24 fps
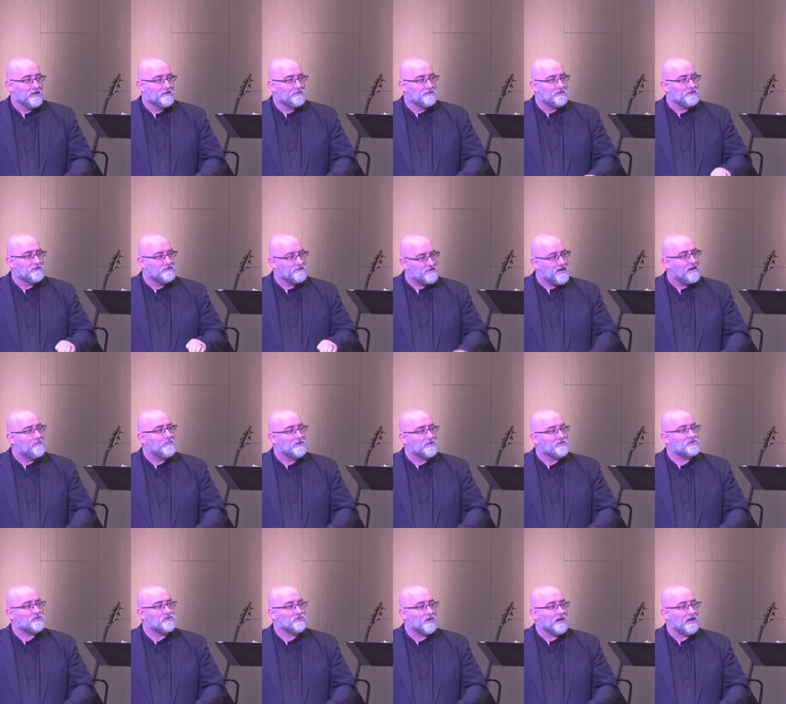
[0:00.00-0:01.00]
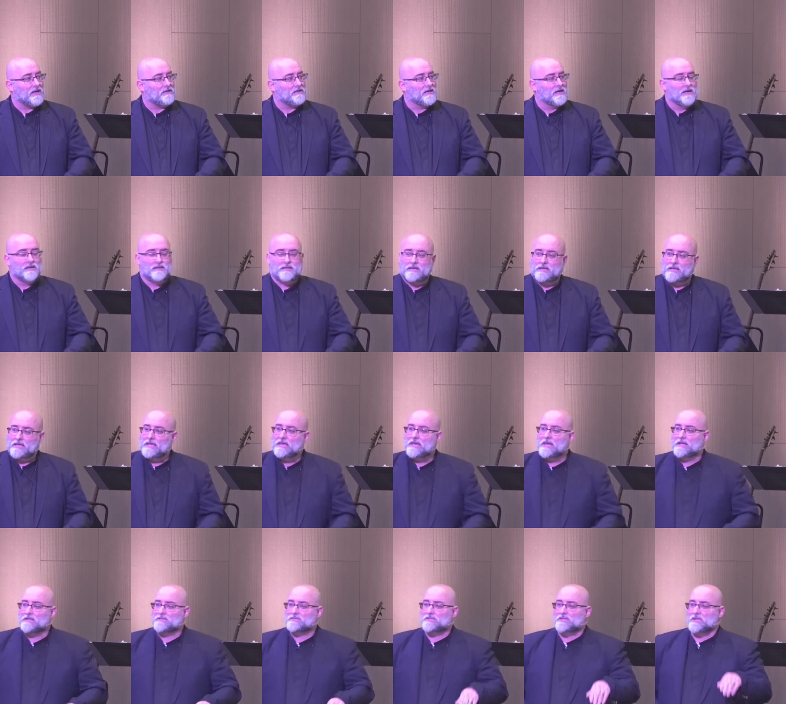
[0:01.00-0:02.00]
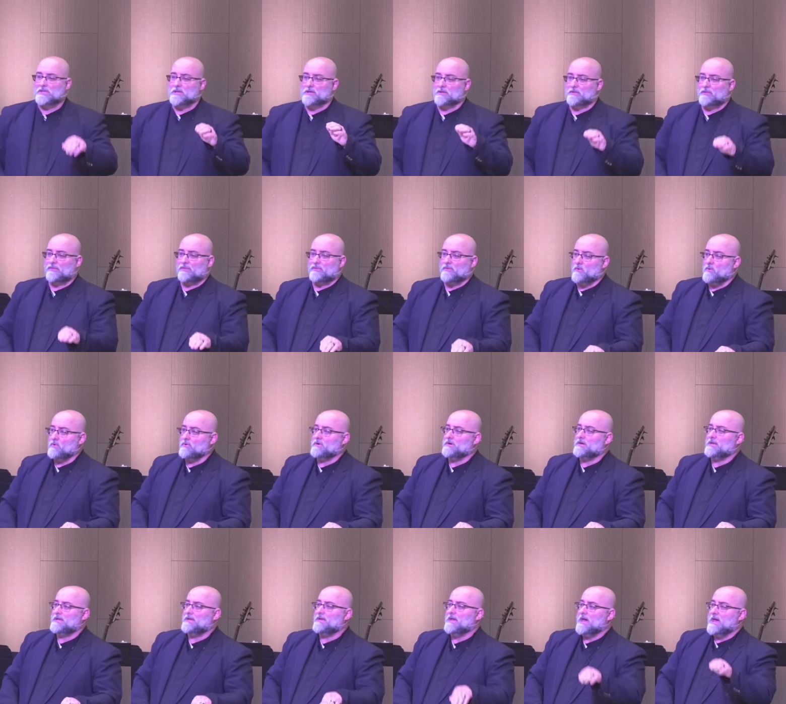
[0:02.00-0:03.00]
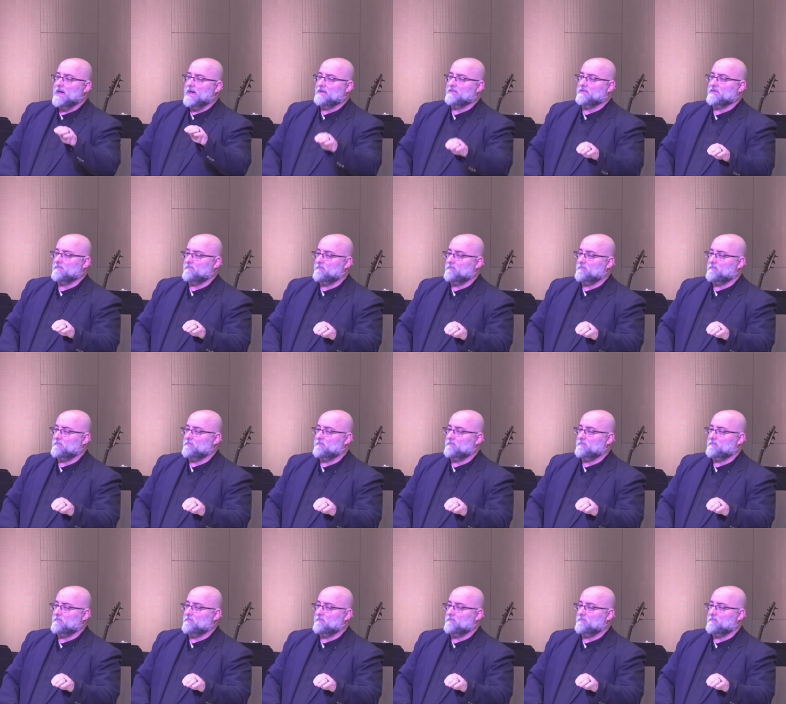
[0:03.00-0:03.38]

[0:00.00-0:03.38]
to demonstrate that he has the authority and the